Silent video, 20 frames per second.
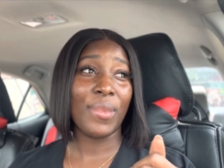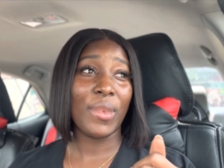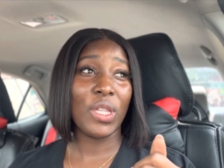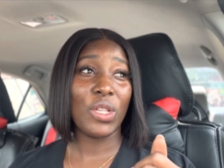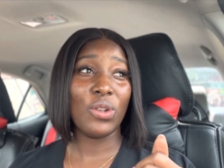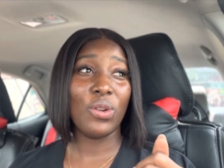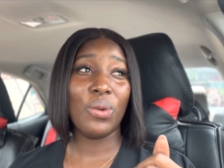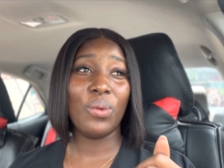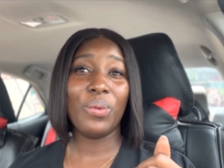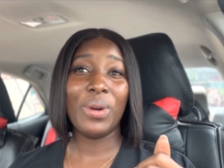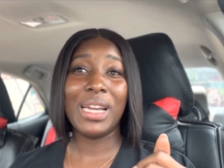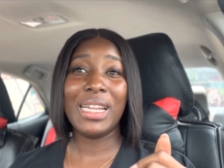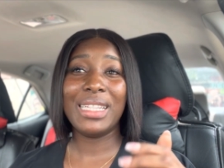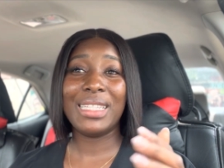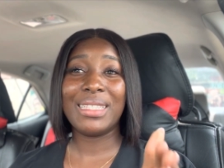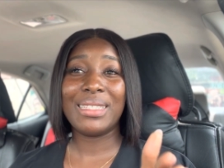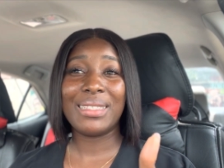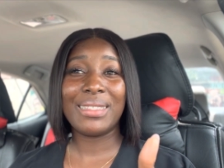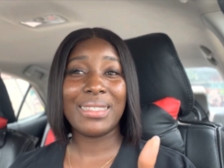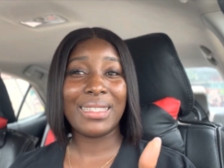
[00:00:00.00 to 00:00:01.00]
So
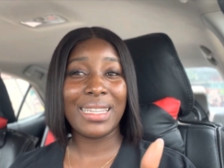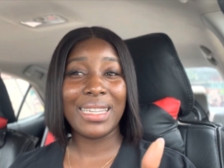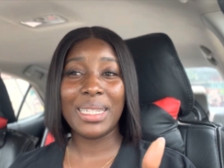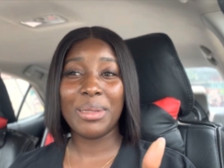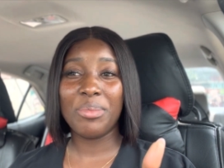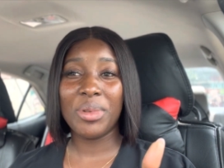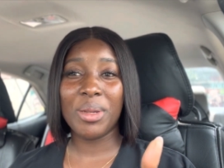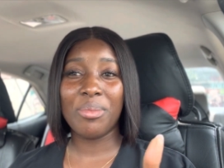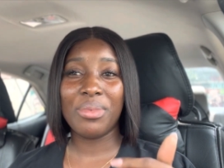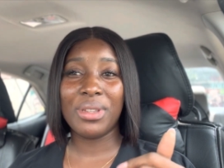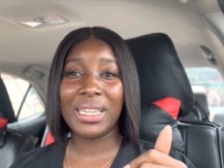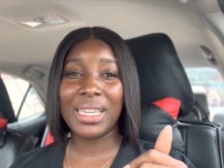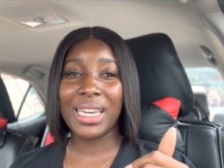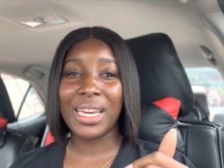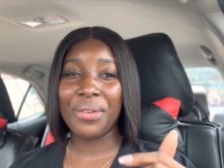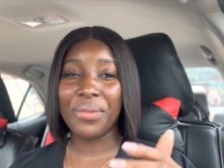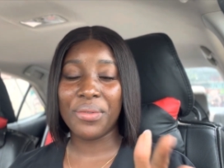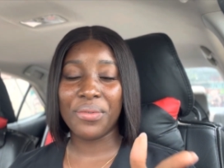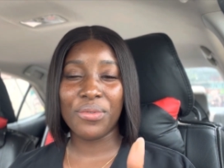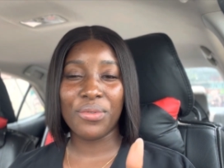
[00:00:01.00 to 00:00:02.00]
when this baby
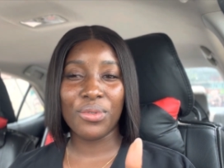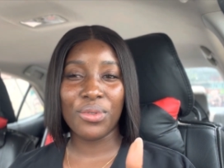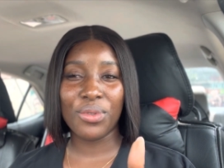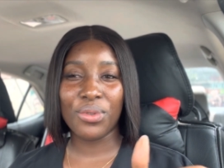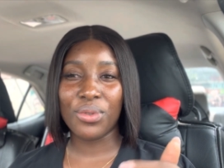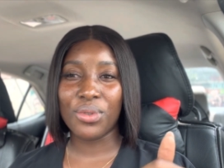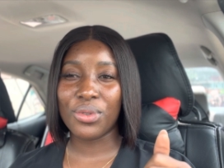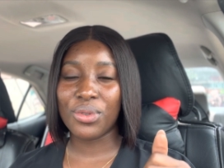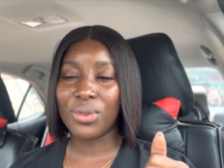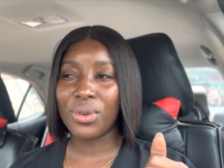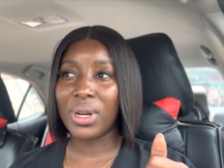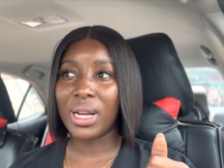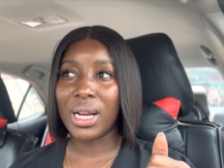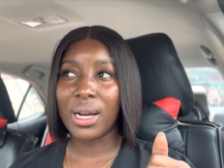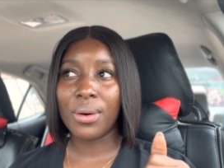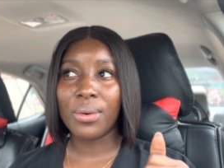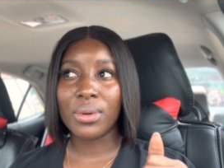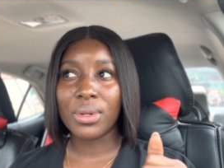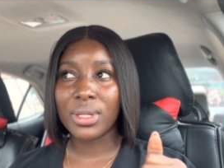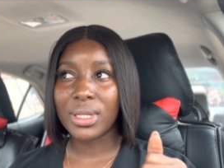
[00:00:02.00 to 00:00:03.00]
girl refused to suck,
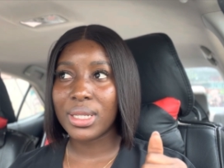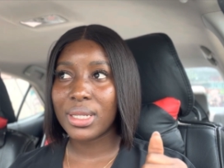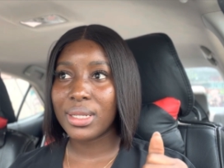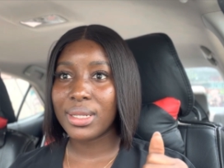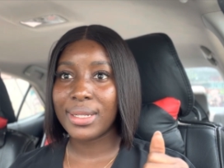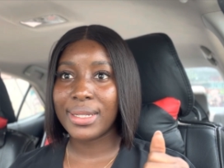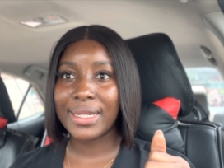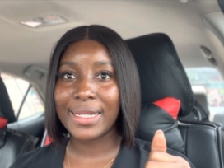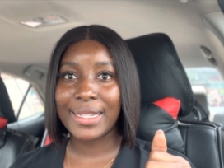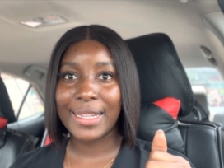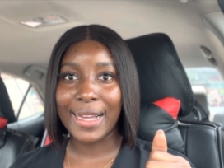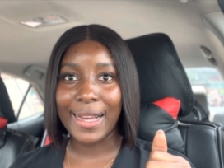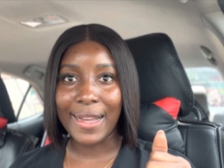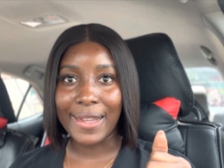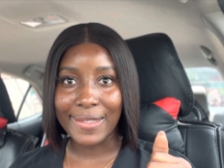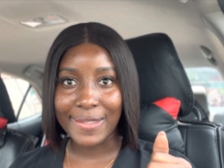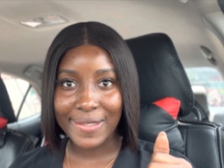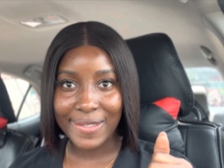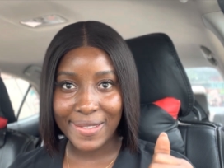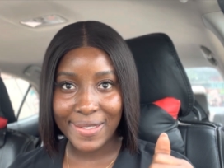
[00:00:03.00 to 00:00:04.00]
I was sad.